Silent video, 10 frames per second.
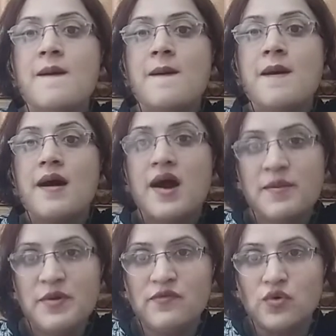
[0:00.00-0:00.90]

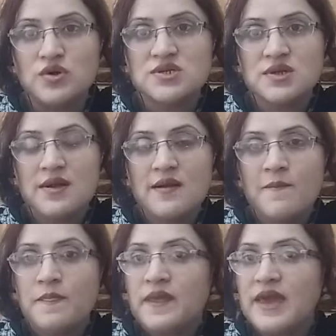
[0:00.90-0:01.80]
herbivores.
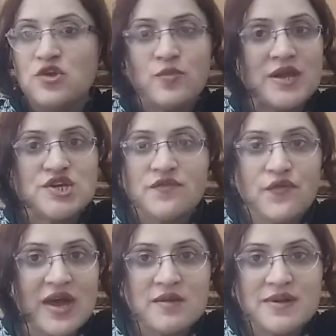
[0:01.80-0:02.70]
Can you mention
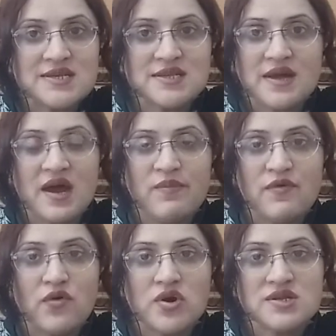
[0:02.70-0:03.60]
few animals in the
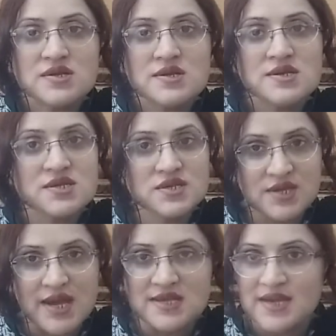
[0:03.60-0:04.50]
herbivores?
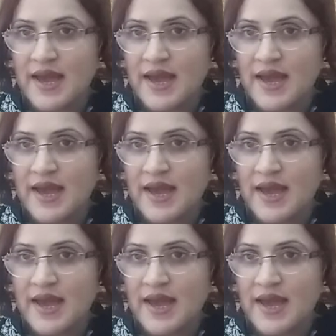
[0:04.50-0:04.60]
Yes, I